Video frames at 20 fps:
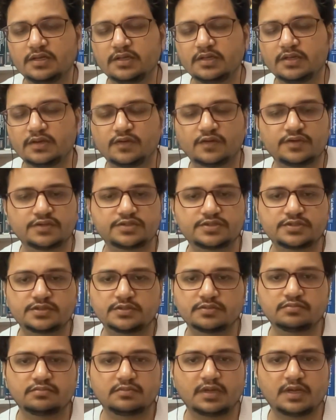
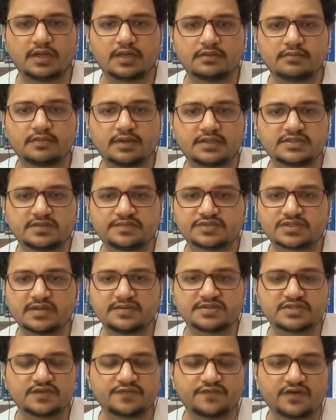also I
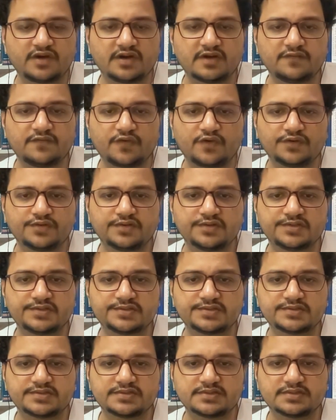subscribed Safari for
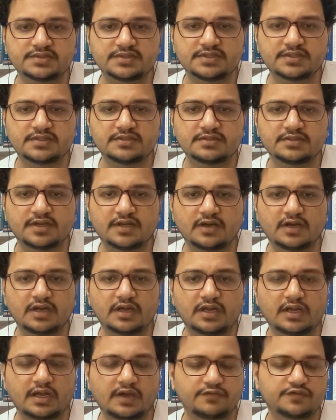this, and
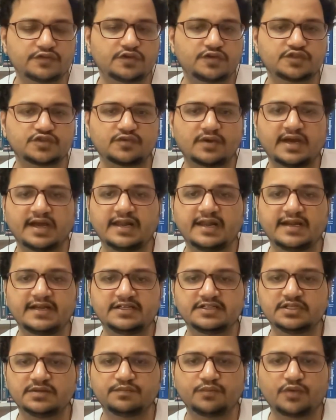I was also
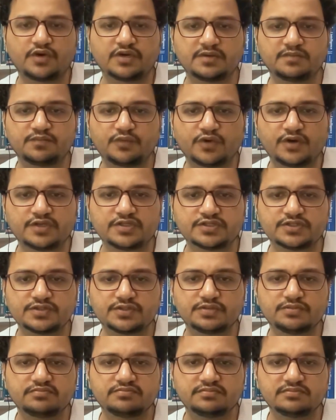highlighting the important points,
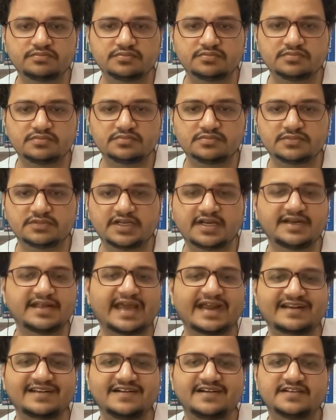so that
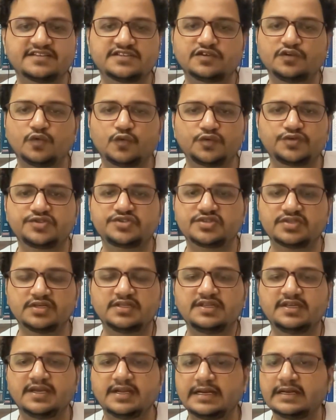acted as a notes in
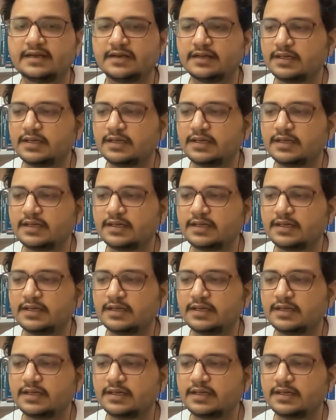the end.